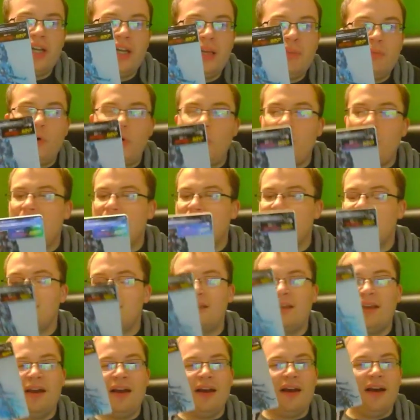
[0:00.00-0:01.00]

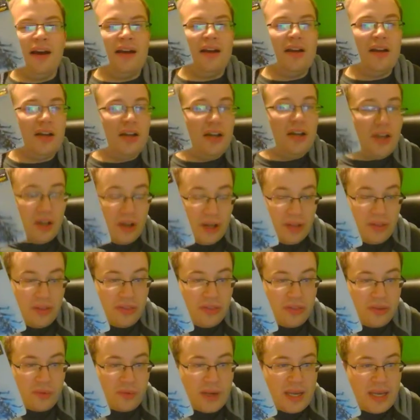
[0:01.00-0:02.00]
moments. Good
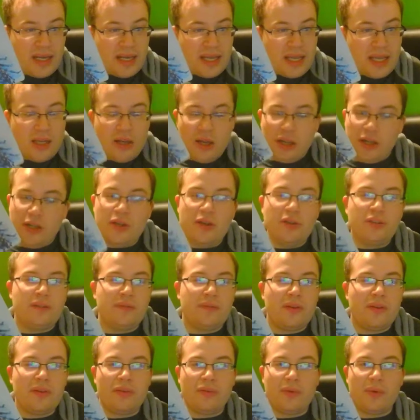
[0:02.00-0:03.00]
3D. Good use of
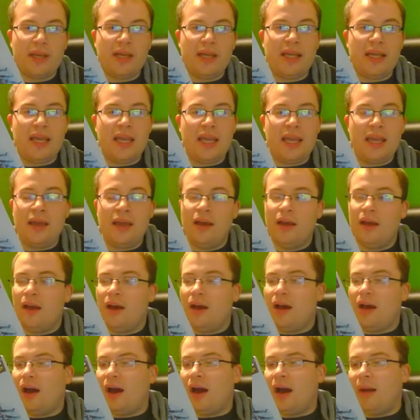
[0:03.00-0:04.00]
the 3D.
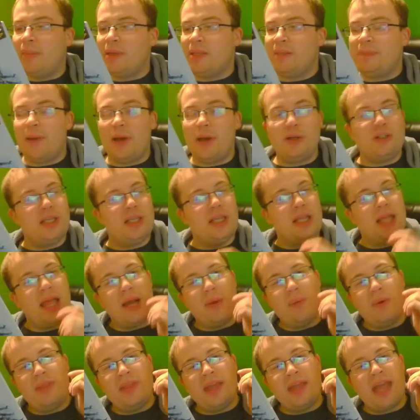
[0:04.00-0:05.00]
Especially
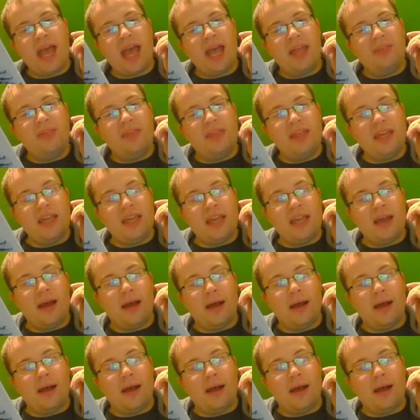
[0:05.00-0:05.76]
like when they had the